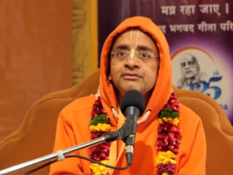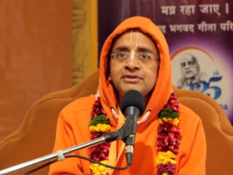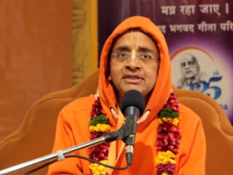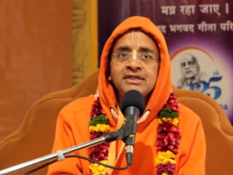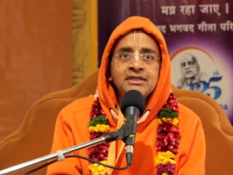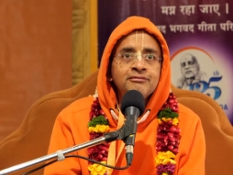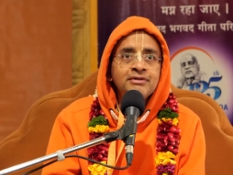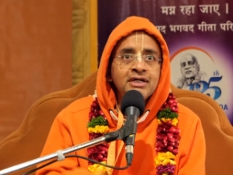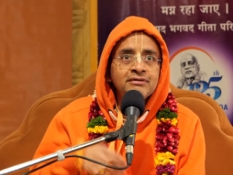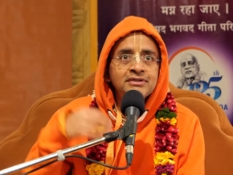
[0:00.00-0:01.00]
you've seen that in
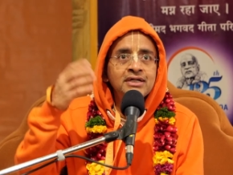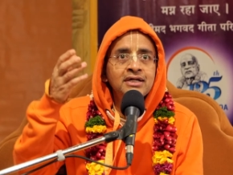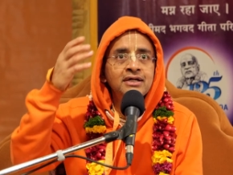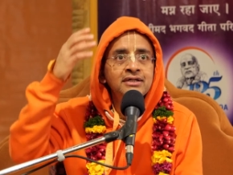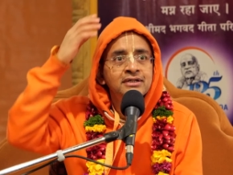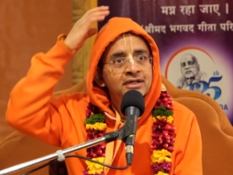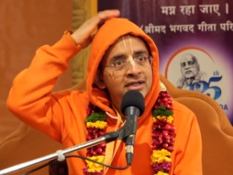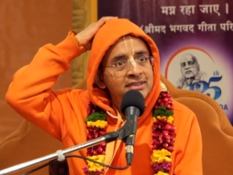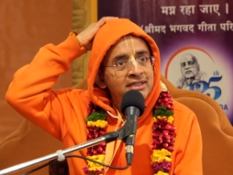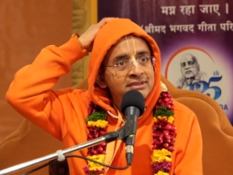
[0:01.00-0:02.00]
front of the
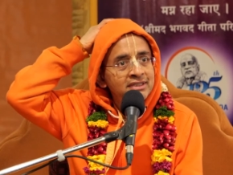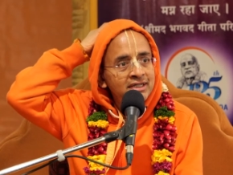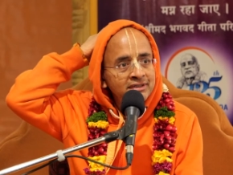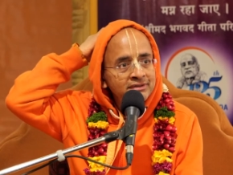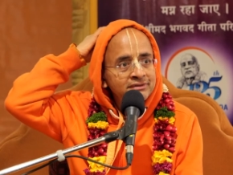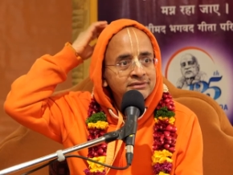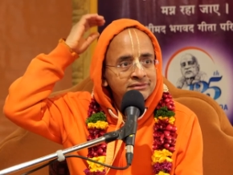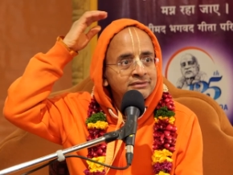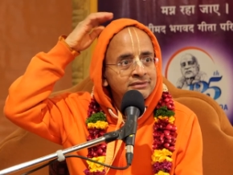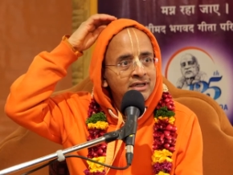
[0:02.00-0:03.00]
Rath Yatra
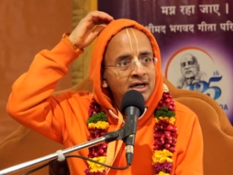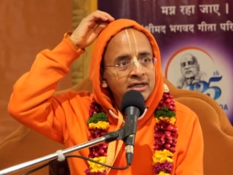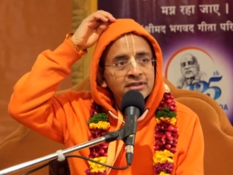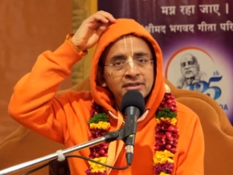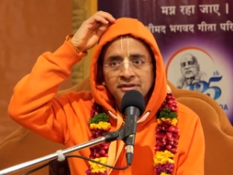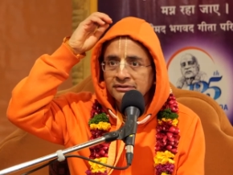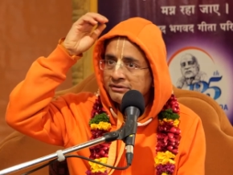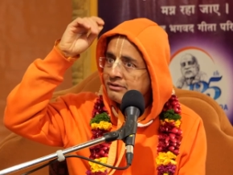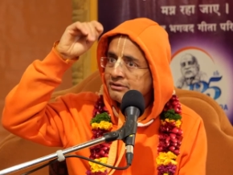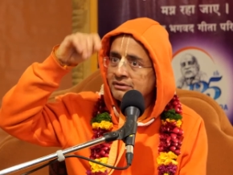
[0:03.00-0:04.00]
cart.
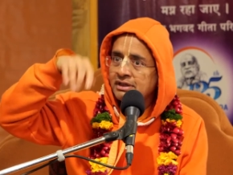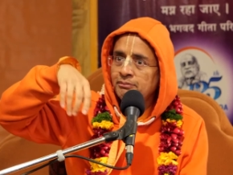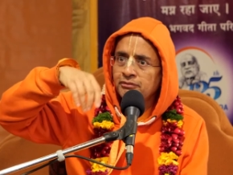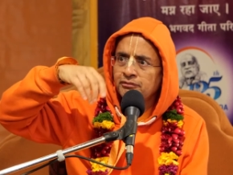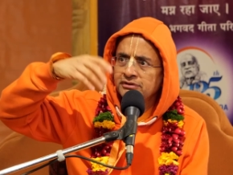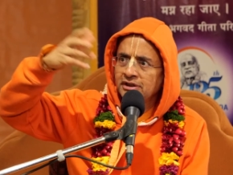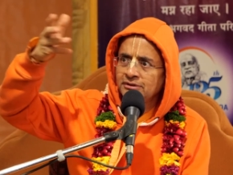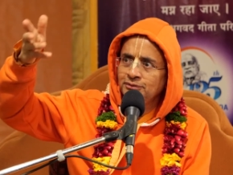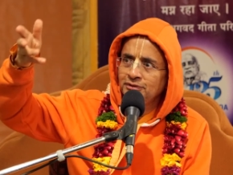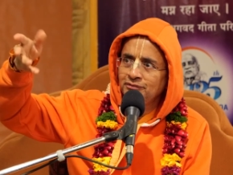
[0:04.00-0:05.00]
They put
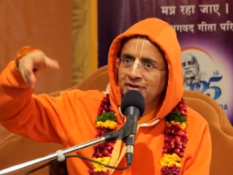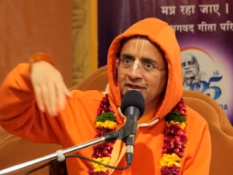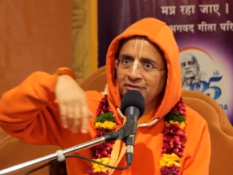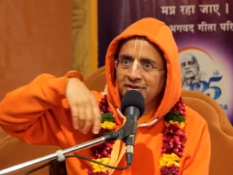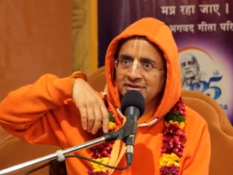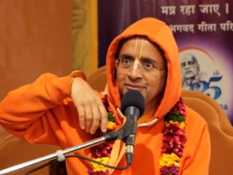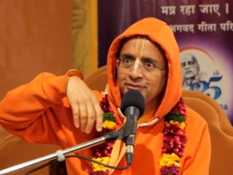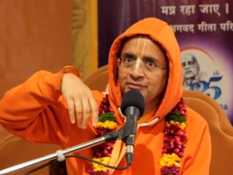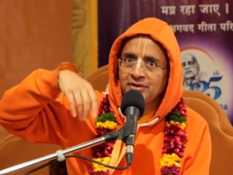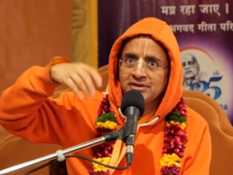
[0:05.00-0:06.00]
such a beautiful rangolis they
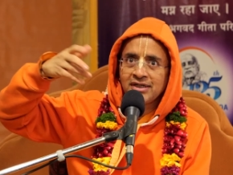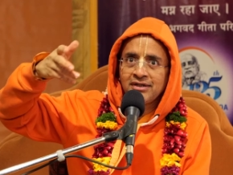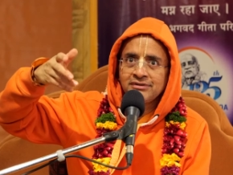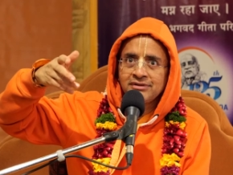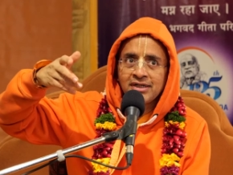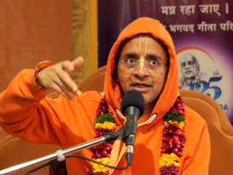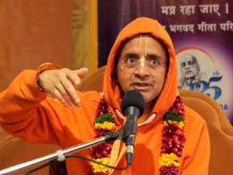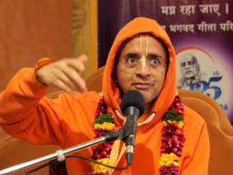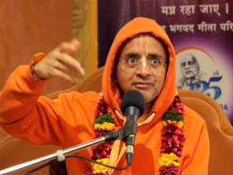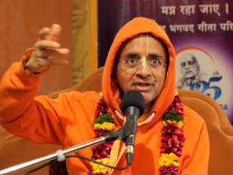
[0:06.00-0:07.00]
put for
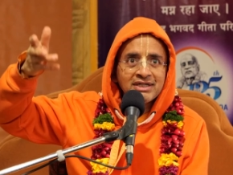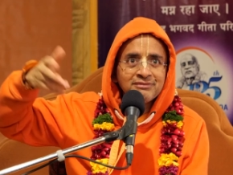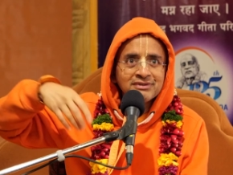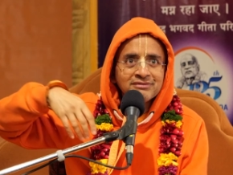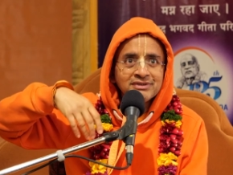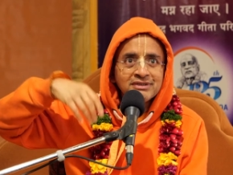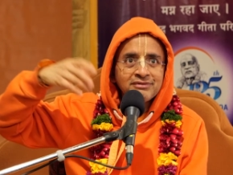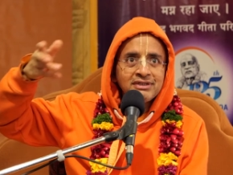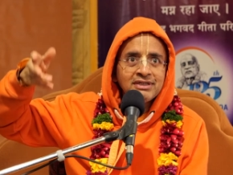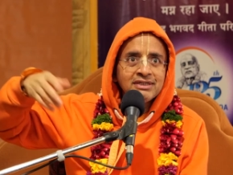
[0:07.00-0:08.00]
Jagannath to be welcomed, which is
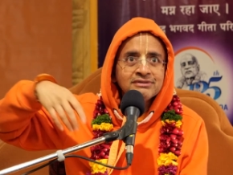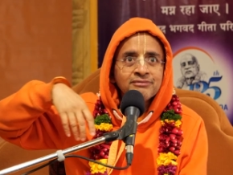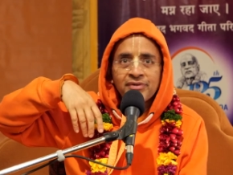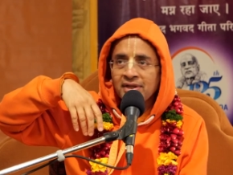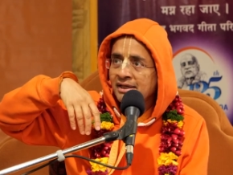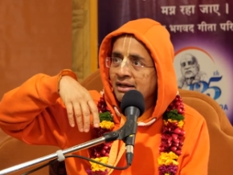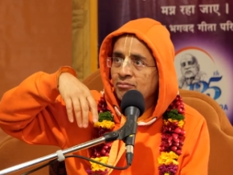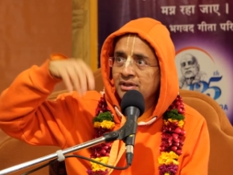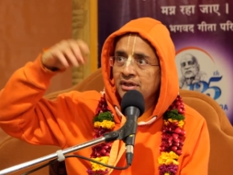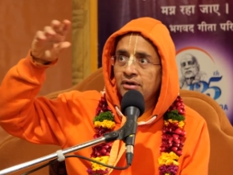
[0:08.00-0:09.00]
very nice.
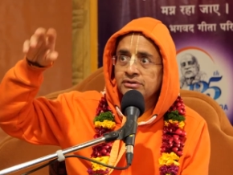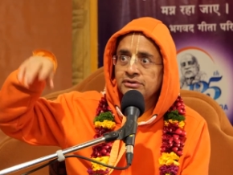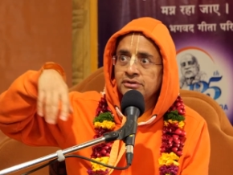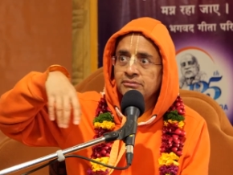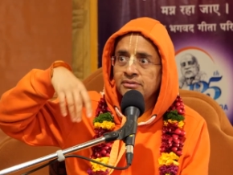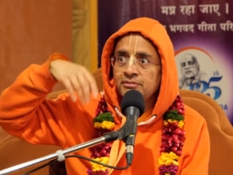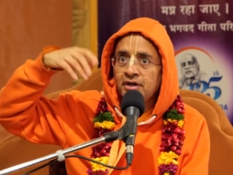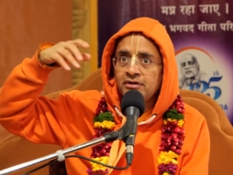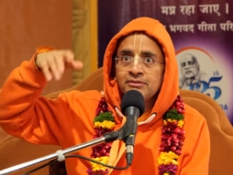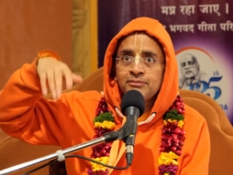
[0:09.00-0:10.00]
But they also should be
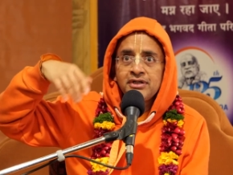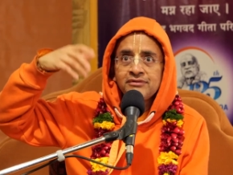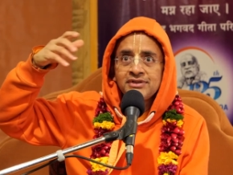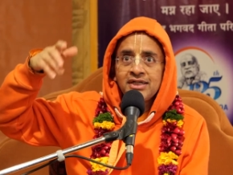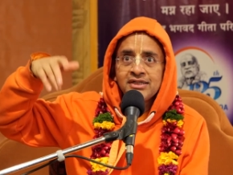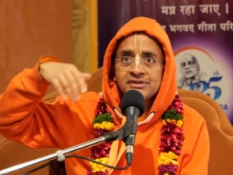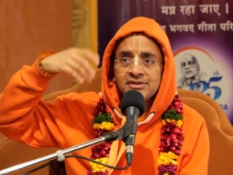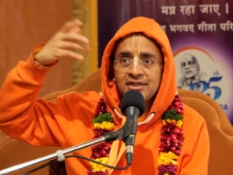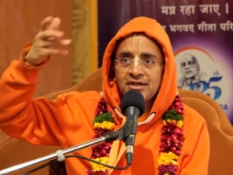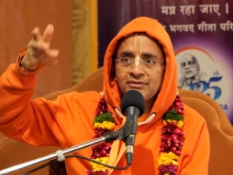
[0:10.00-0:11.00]
brought to the point of chanting
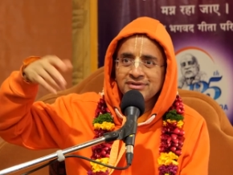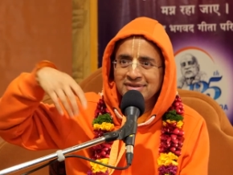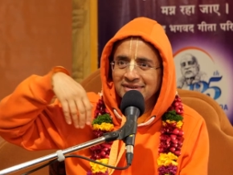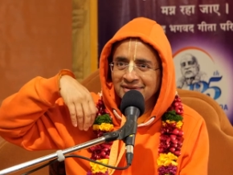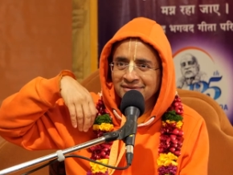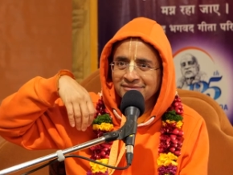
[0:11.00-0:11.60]
16 rounds,